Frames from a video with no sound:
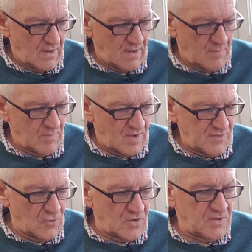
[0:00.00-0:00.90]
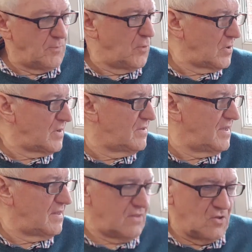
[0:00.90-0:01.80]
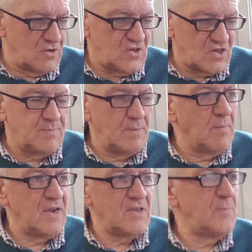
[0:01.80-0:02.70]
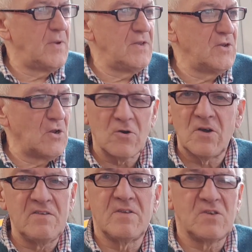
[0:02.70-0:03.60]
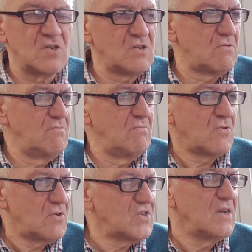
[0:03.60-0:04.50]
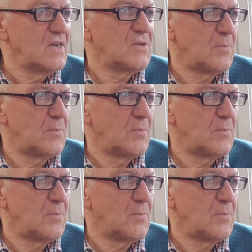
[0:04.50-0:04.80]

I thought it important that not just be my opinion, or not even just Russ and I's